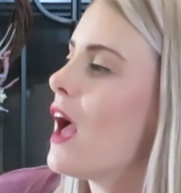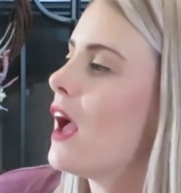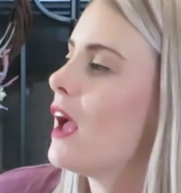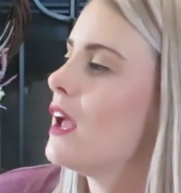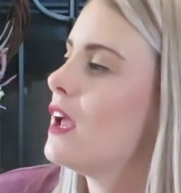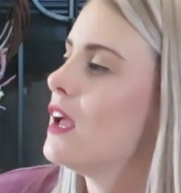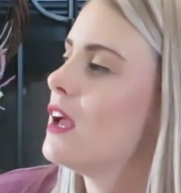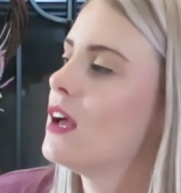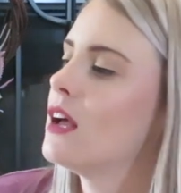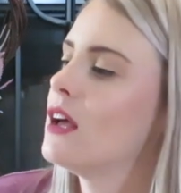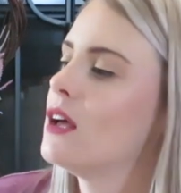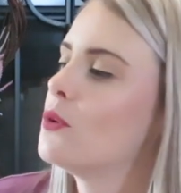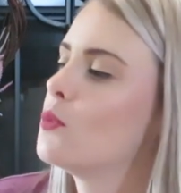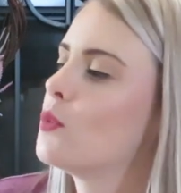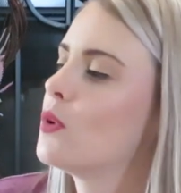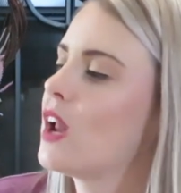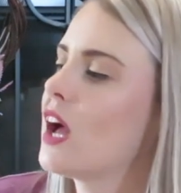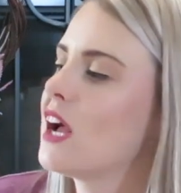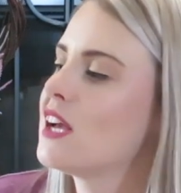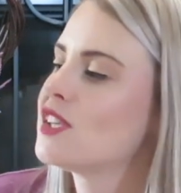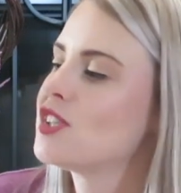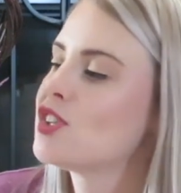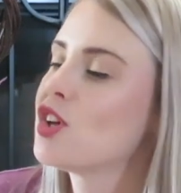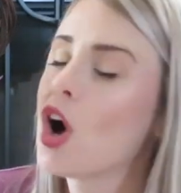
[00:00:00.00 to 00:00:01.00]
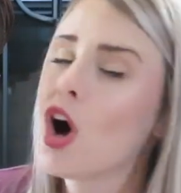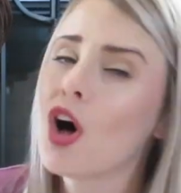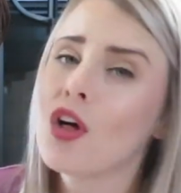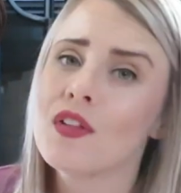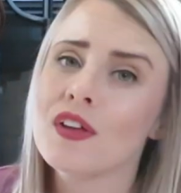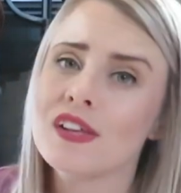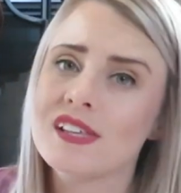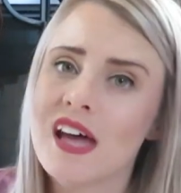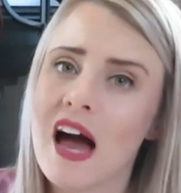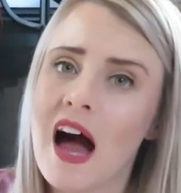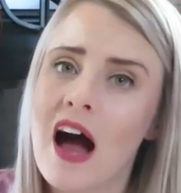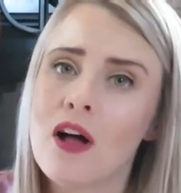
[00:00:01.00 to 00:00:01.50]
and when I saw
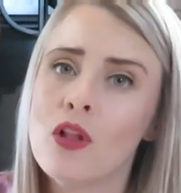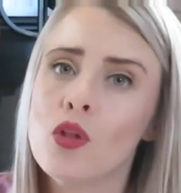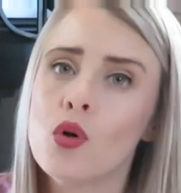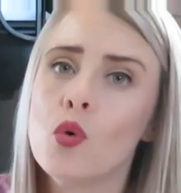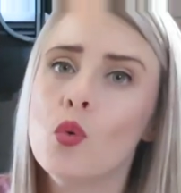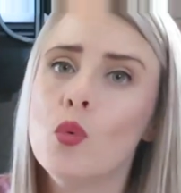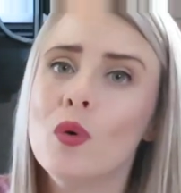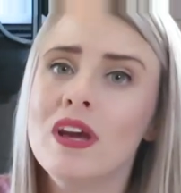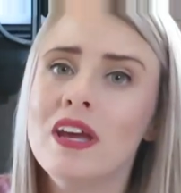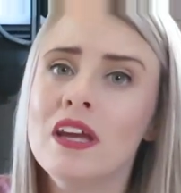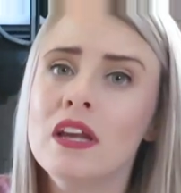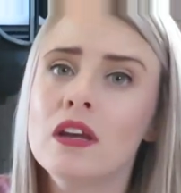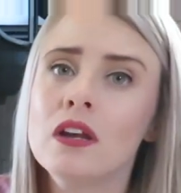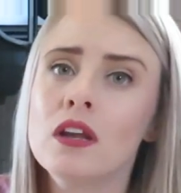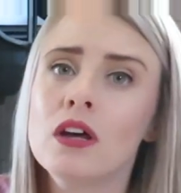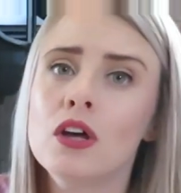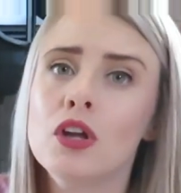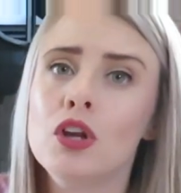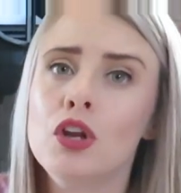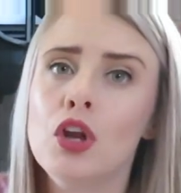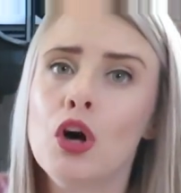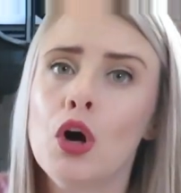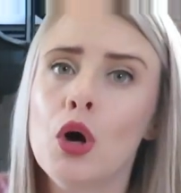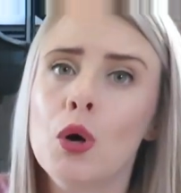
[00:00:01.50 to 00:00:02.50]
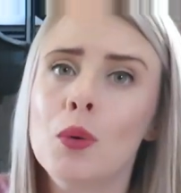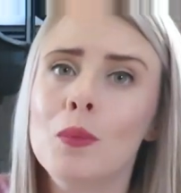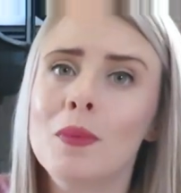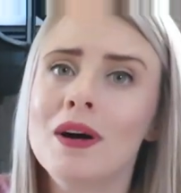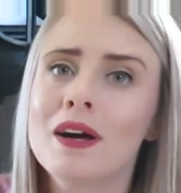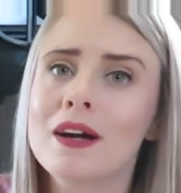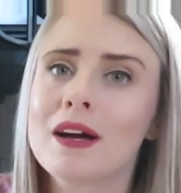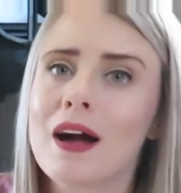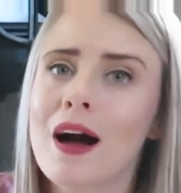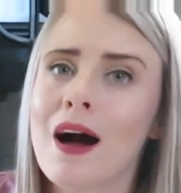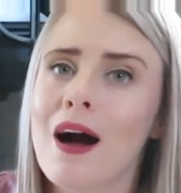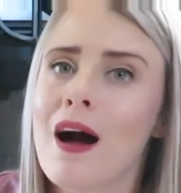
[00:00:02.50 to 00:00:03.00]
this Halloween gnome
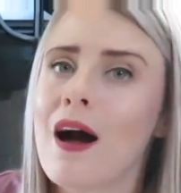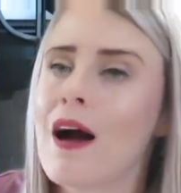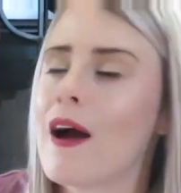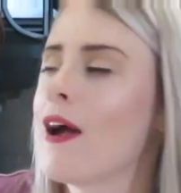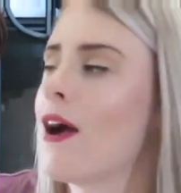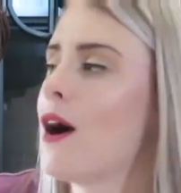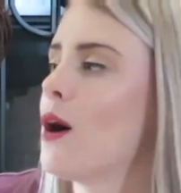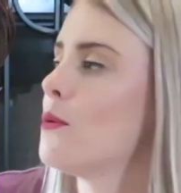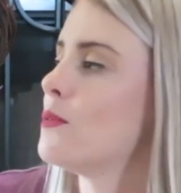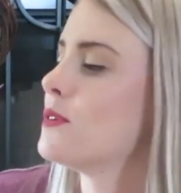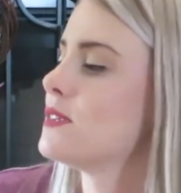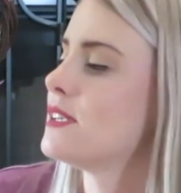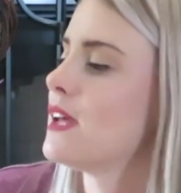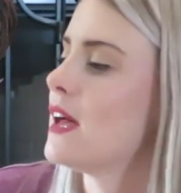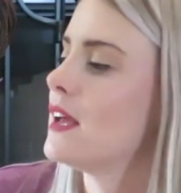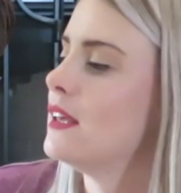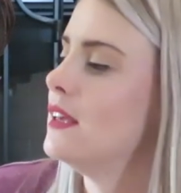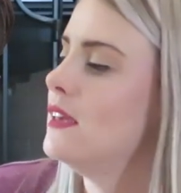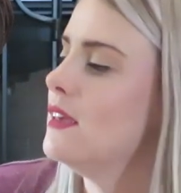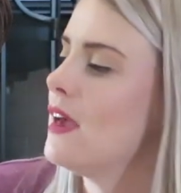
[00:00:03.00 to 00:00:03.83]
guy, I was like,